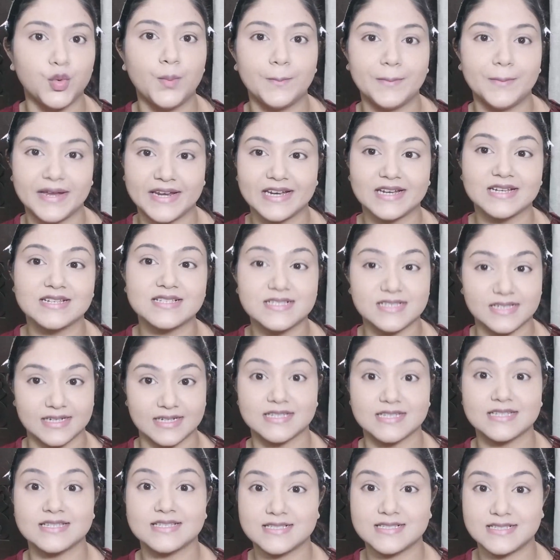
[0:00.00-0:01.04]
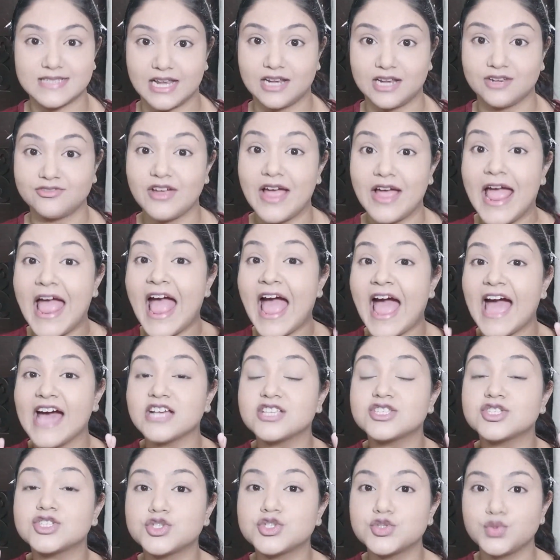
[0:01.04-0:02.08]
minutes itself,
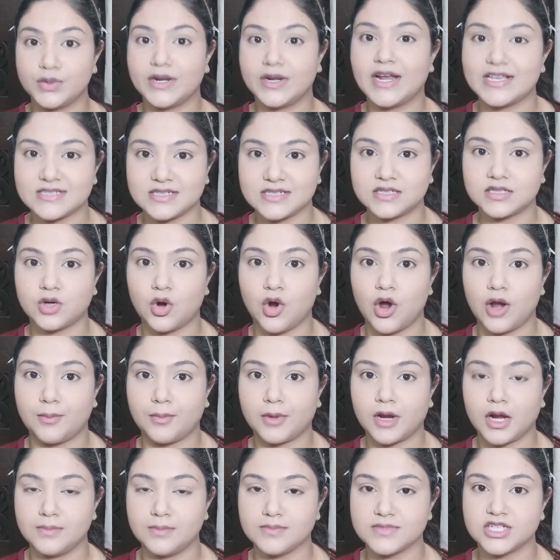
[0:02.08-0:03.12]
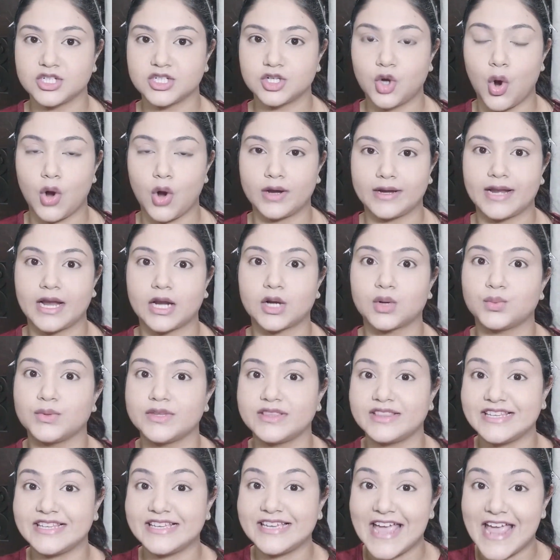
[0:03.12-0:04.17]
as soon as it comes in contact
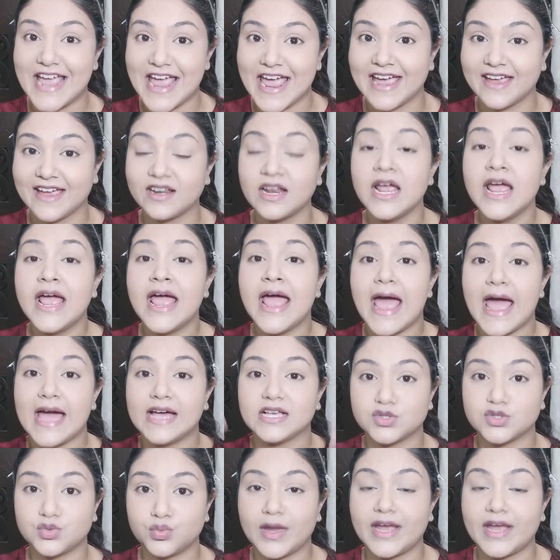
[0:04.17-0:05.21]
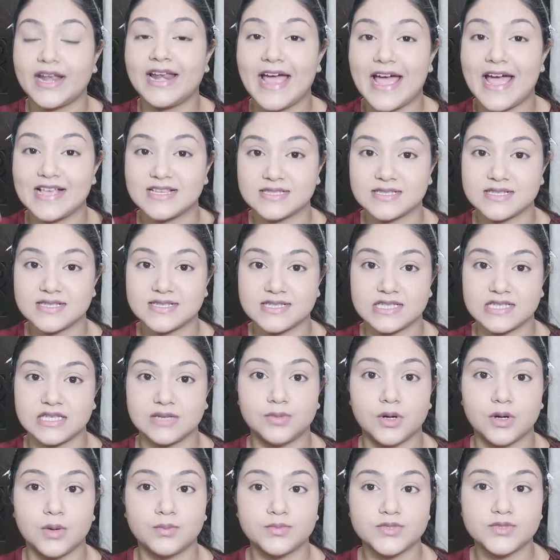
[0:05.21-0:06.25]
with the air as well as the
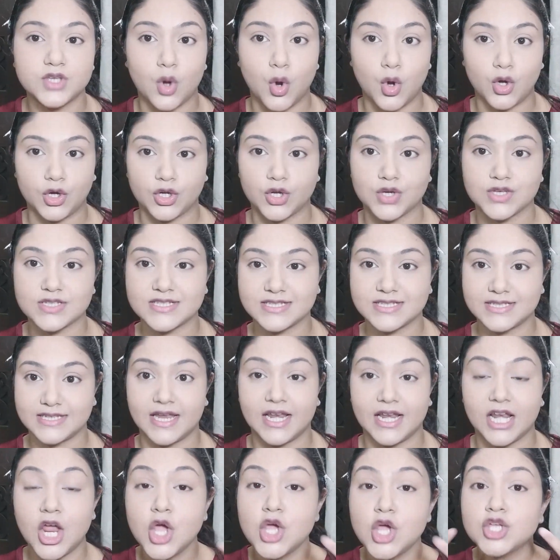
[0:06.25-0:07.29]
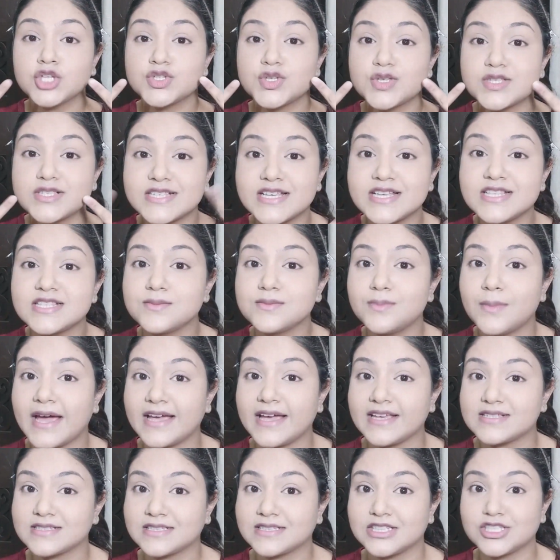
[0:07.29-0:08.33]
sebums on your skin. So since my
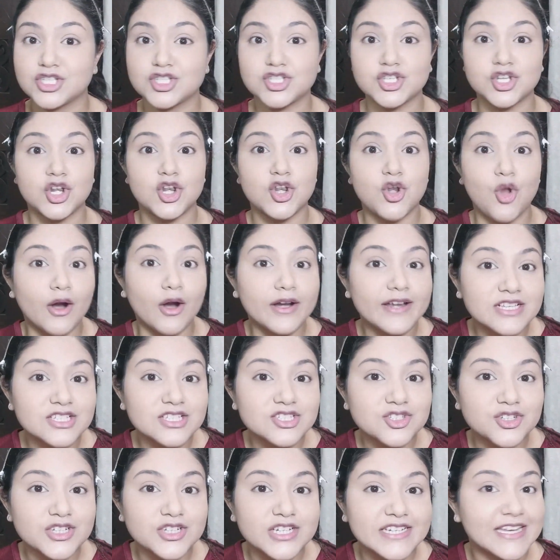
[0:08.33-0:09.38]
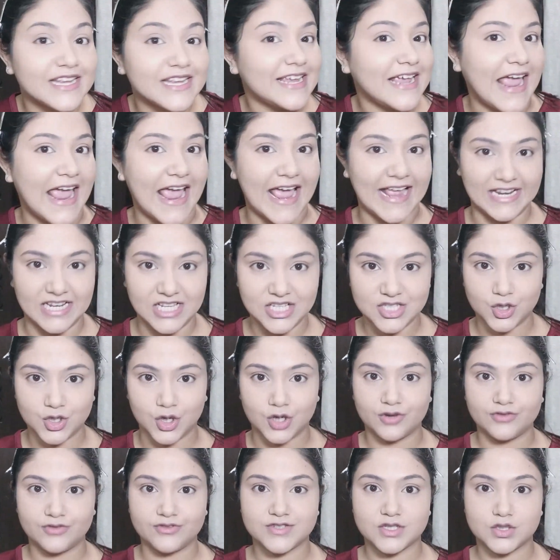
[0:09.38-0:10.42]
skin is not excreting any
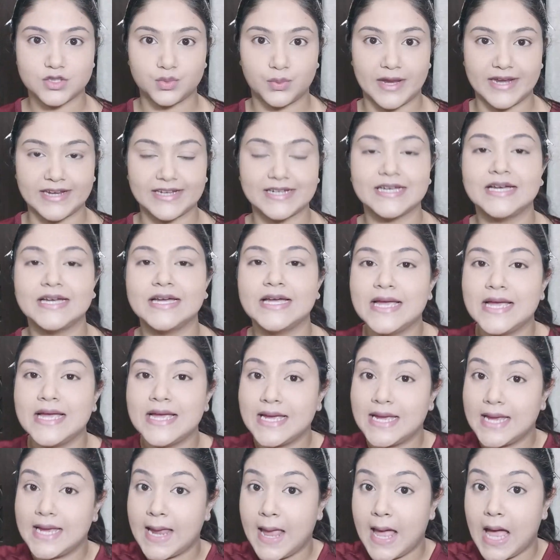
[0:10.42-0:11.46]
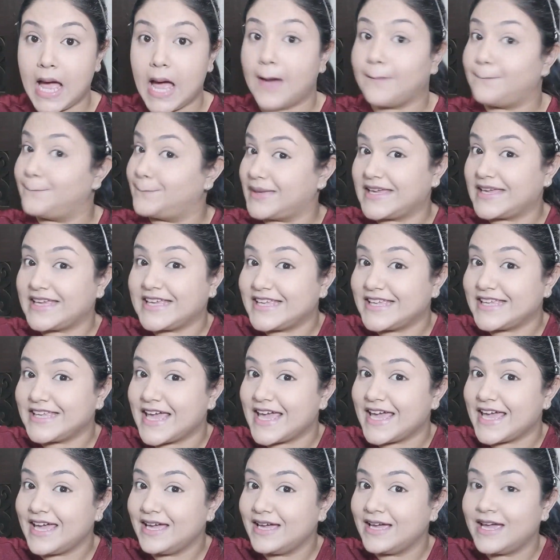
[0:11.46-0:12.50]
sort of sweat, a big
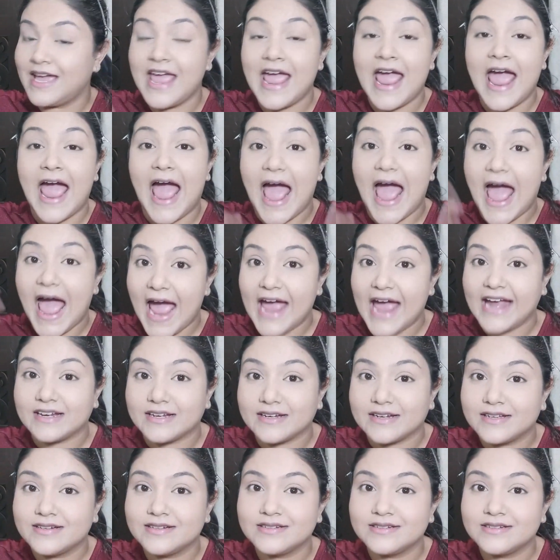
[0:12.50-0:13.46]
yay. And